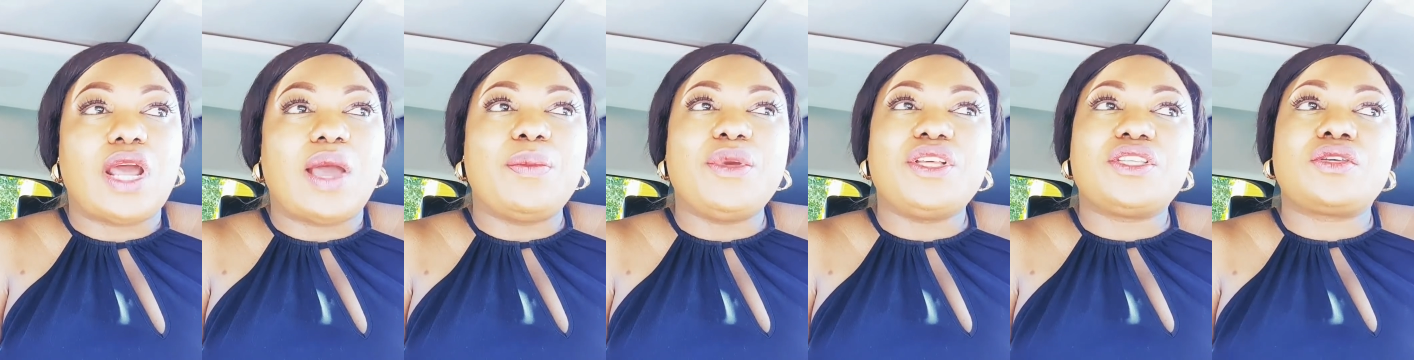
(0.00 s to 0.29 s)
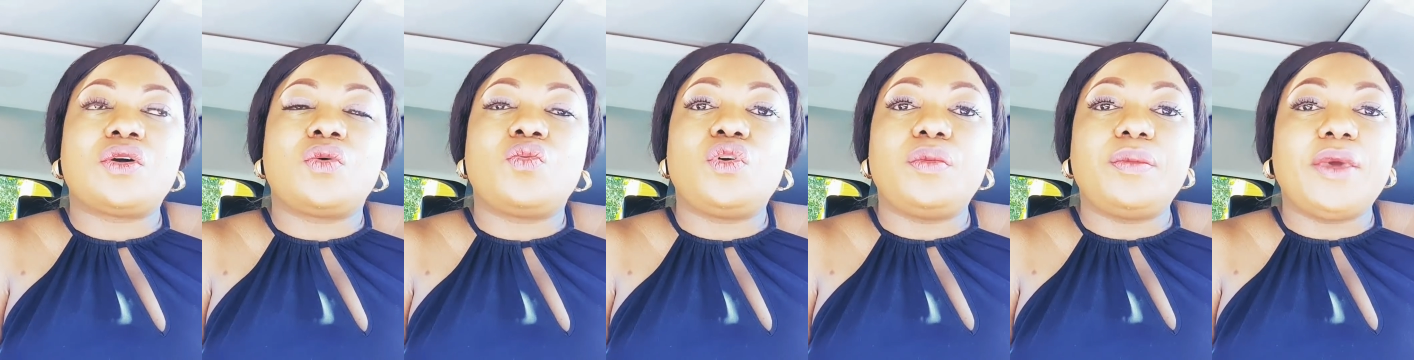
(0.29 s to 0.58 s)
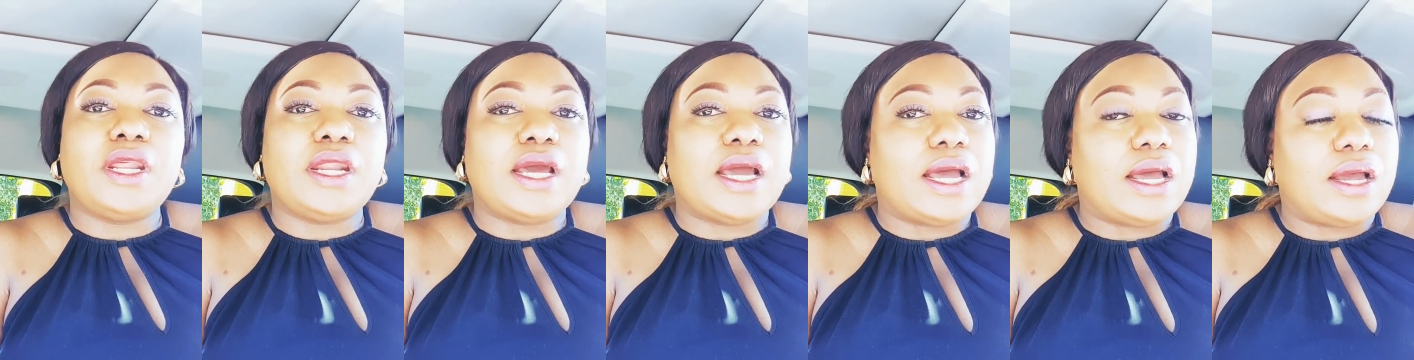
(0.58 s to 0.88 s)
I mean, some
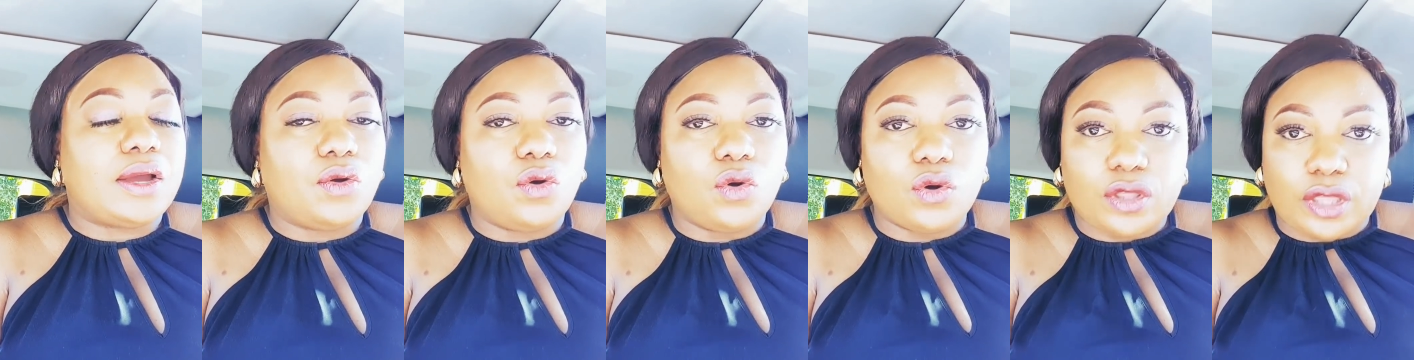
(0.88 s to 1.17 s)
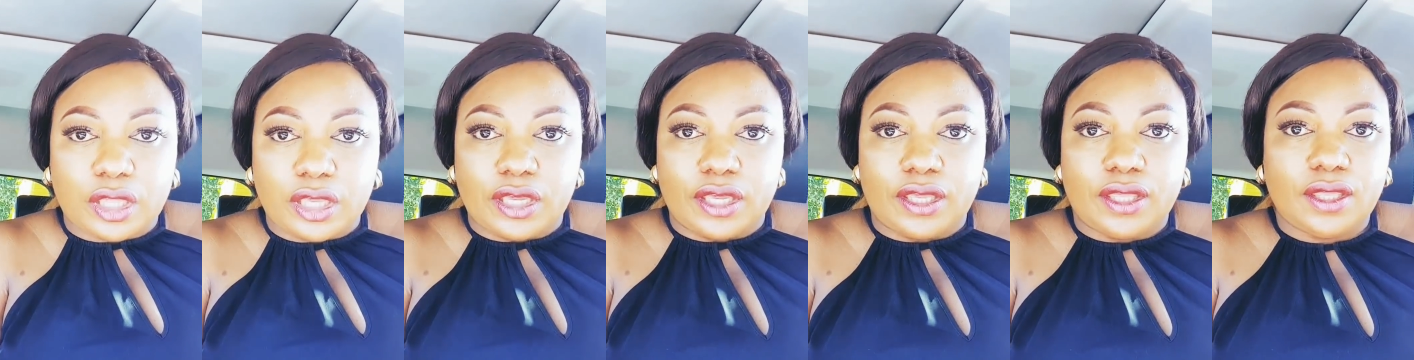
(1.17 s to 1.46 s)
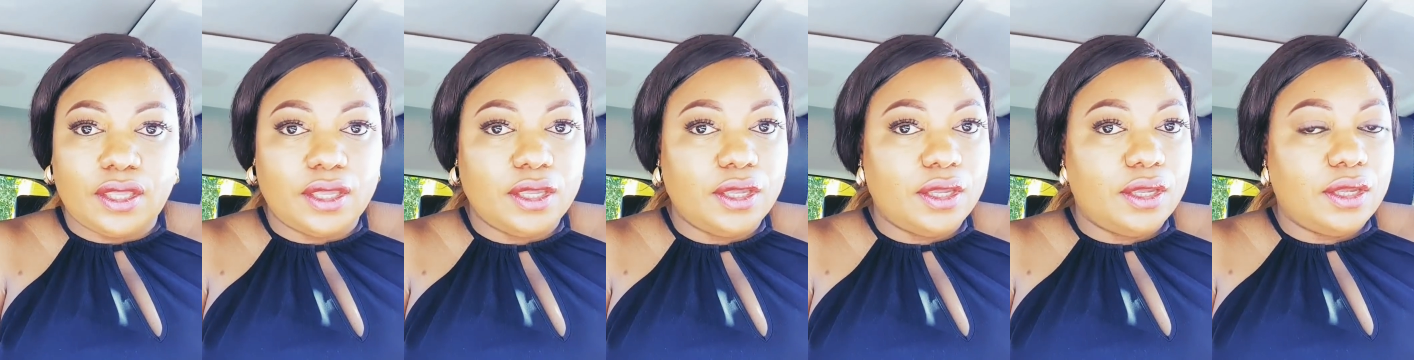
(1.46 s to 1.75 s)
women are
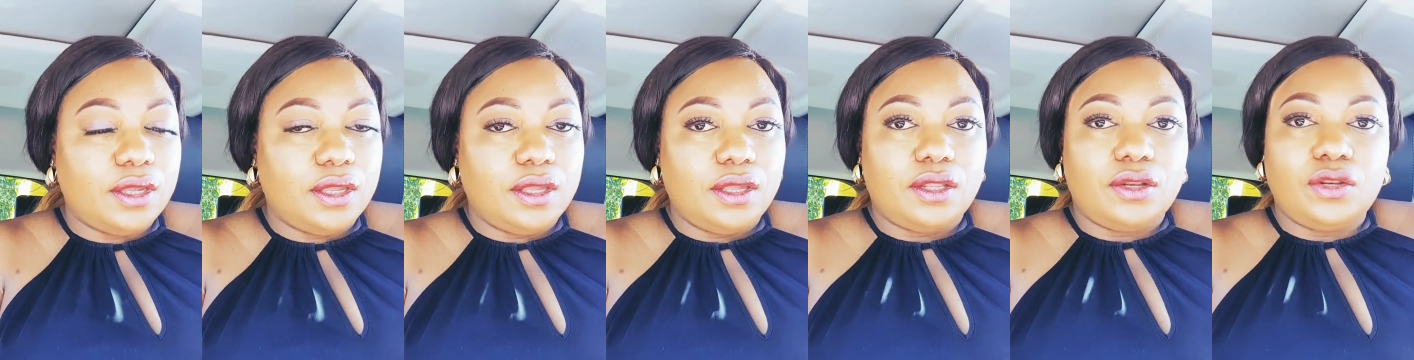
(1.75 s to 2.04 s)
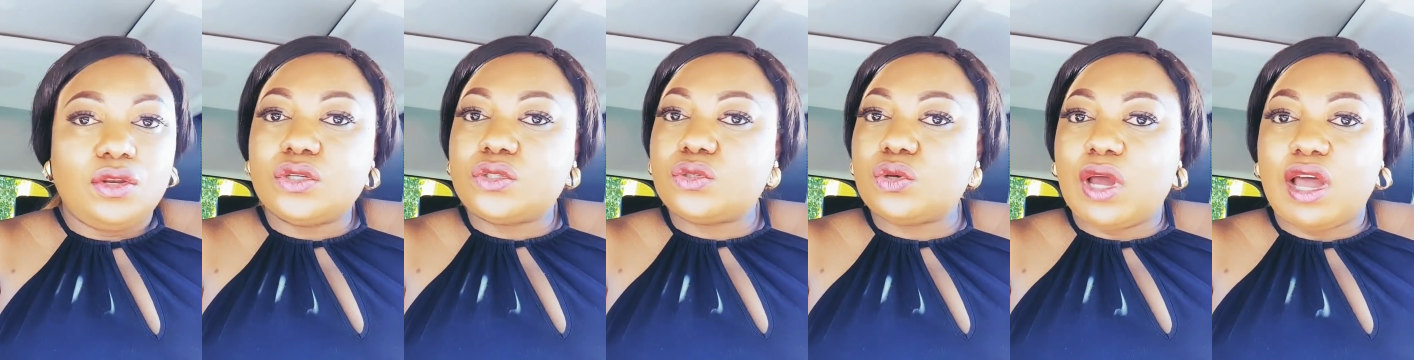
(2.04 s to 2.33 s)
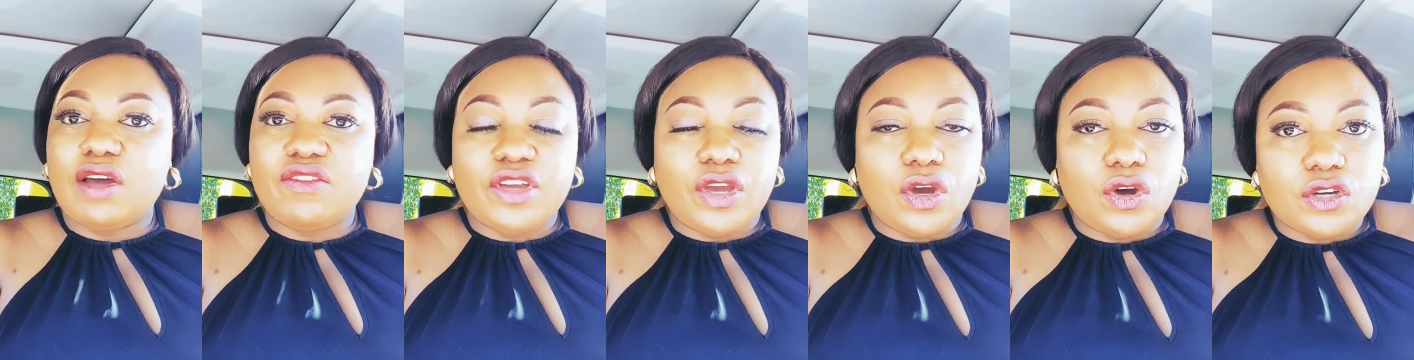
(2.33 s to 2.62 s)
okay not to
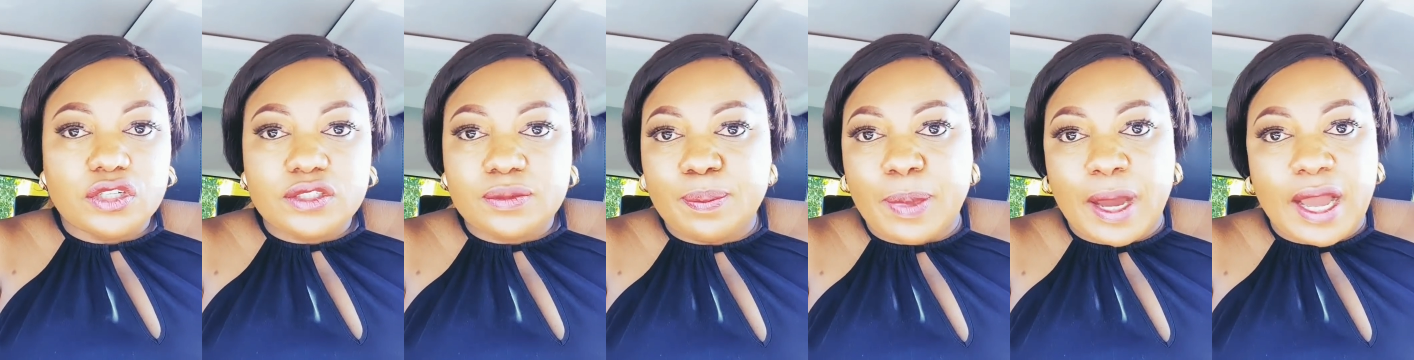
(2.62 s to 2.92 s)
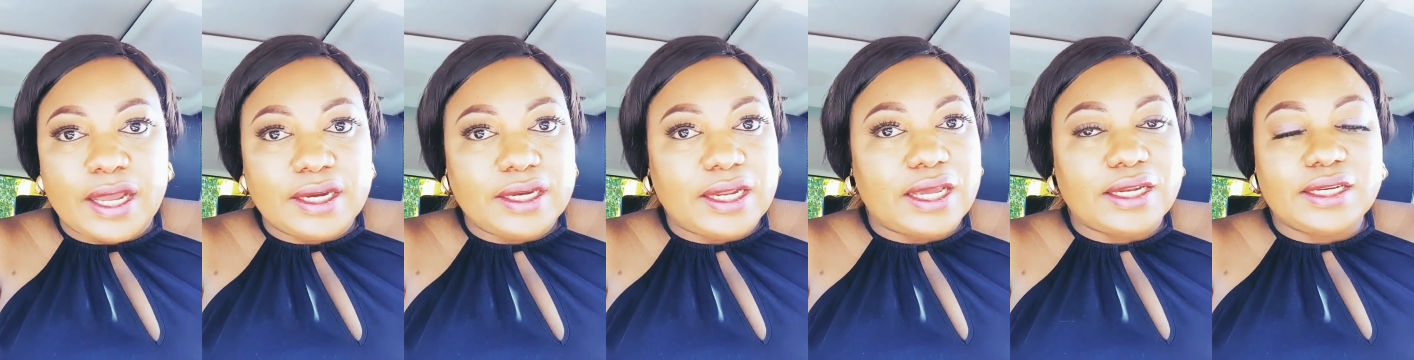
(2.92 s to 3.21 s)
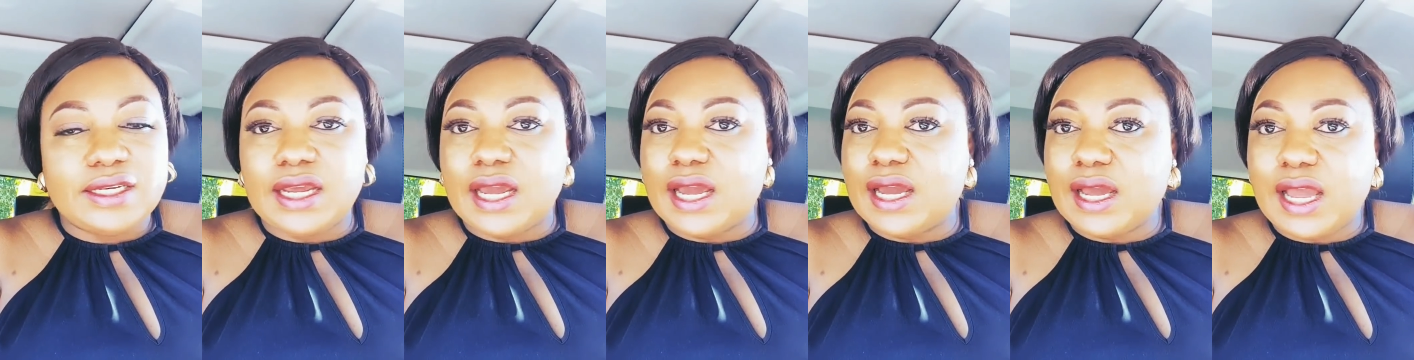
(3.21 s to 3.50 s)
have a husband
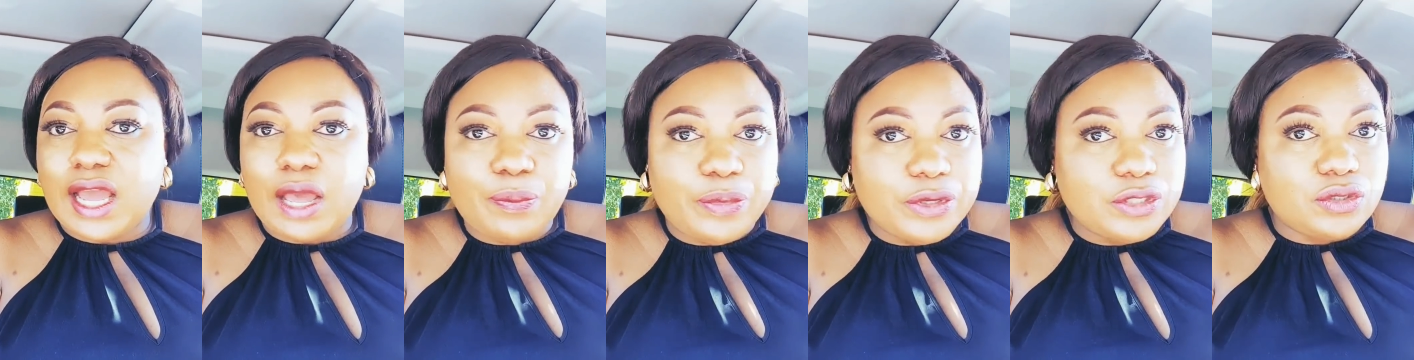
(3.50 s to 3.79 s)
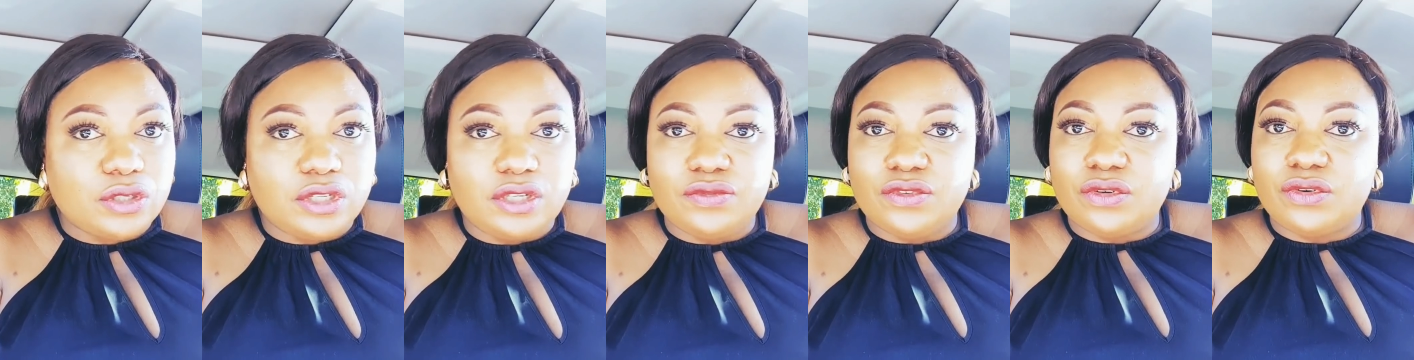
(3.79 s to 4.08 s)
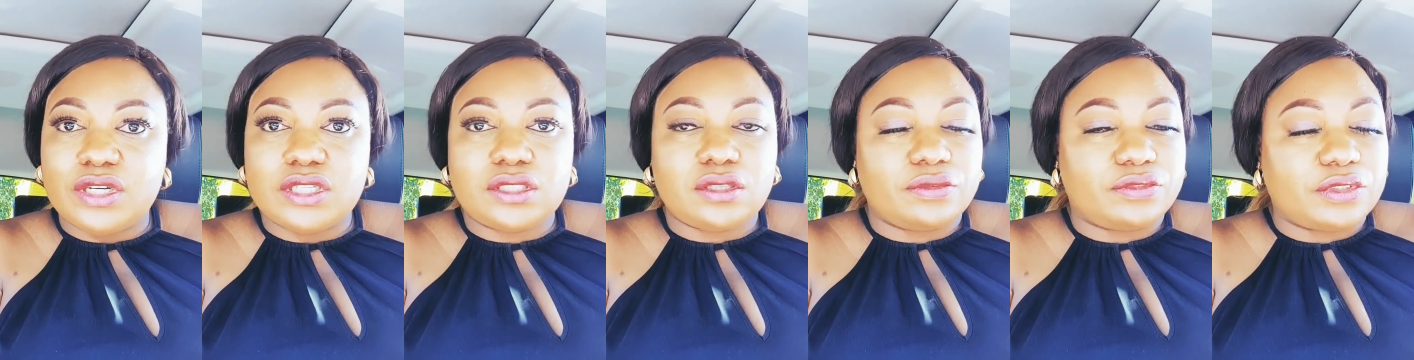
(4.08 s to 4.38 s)
and they are happy to live the
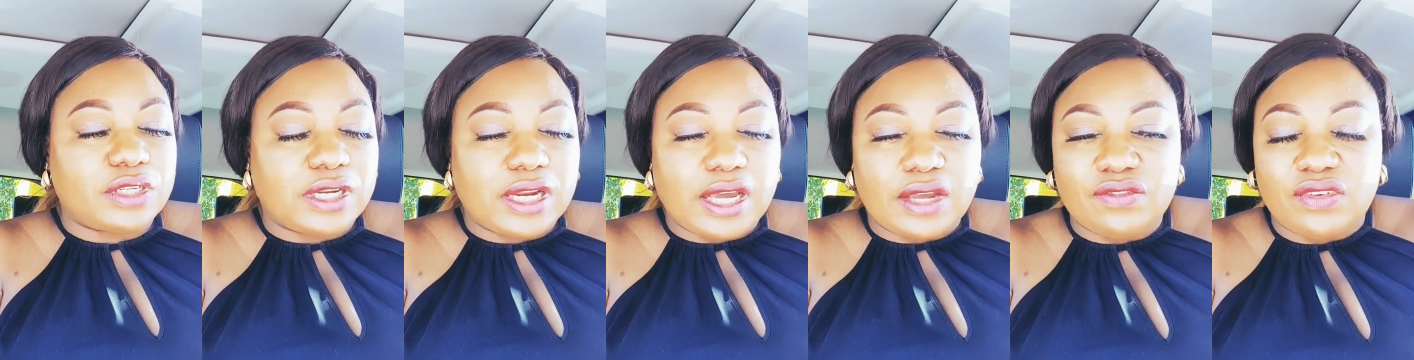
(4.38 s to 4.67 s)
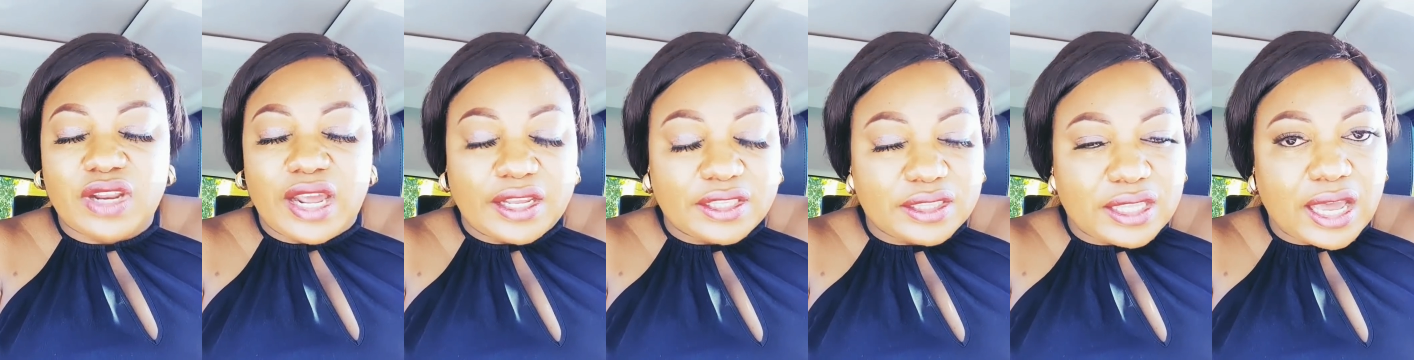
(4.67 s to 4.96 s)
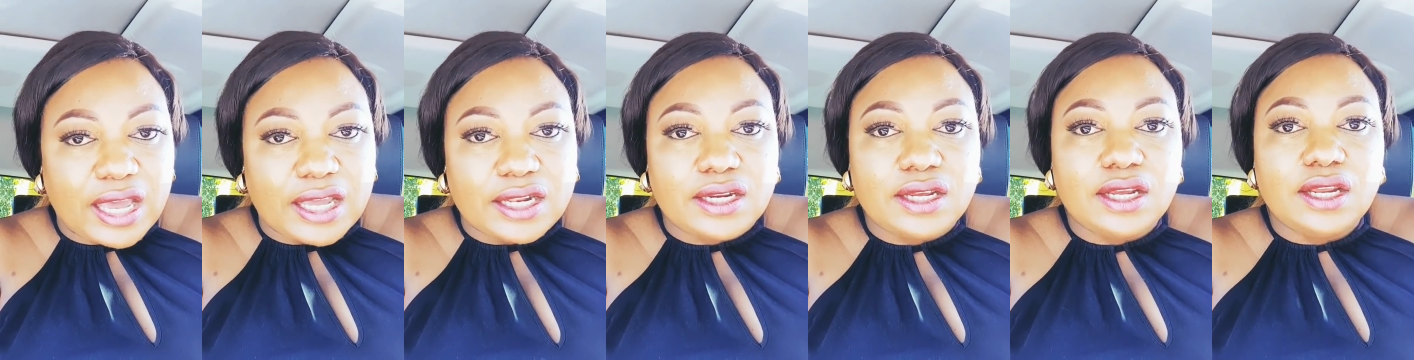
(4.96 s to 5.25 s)
rest of your life like
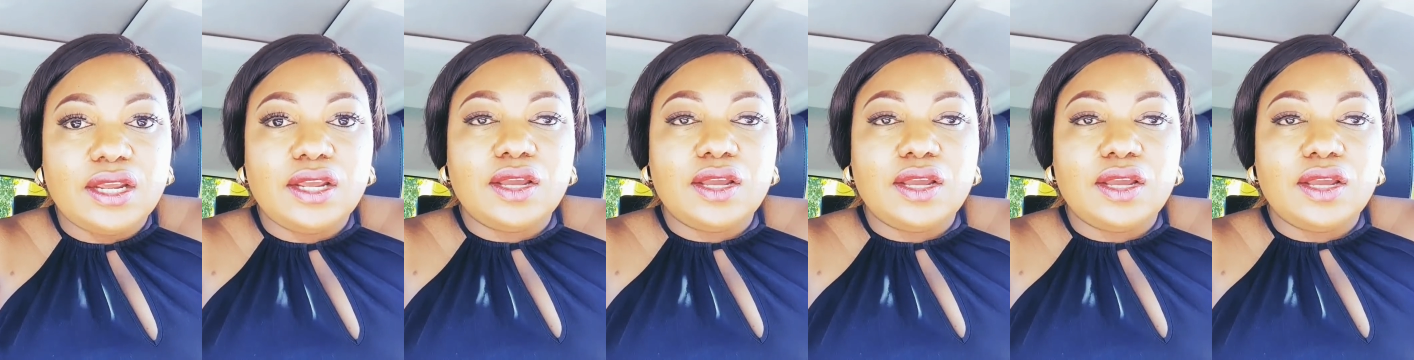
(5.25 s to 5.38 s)
that,